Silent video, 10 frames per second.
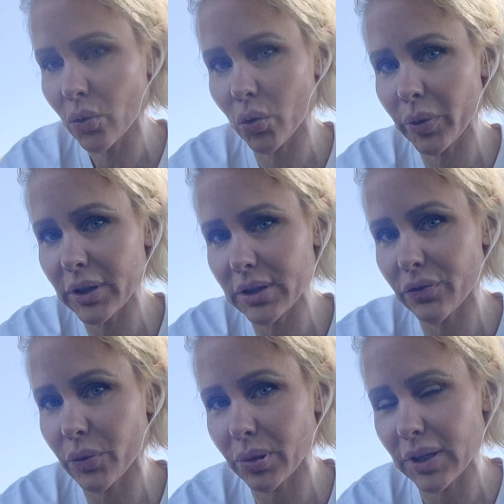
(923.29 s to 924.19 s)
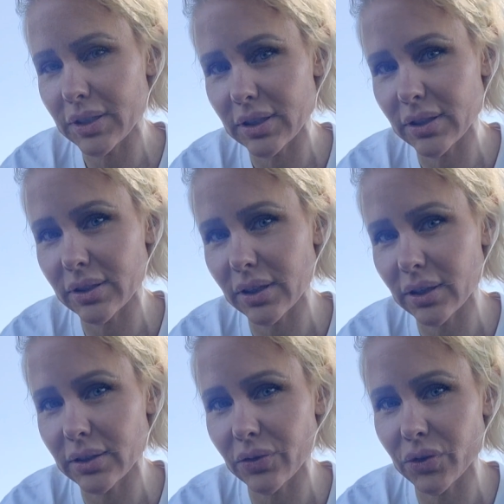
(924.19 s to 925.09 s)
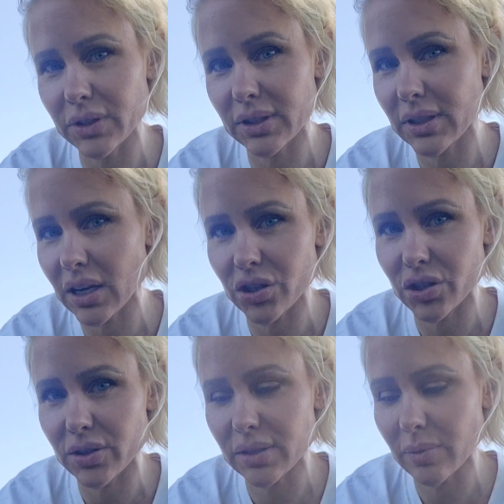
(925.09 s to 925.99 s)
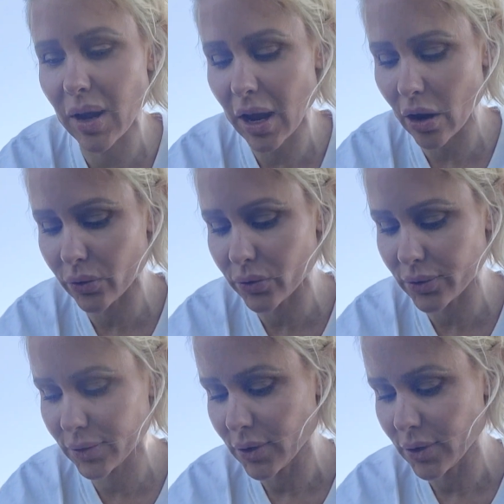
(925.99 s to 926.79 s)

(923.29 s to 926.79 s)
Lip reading: Will be in different places, like different stations in my house.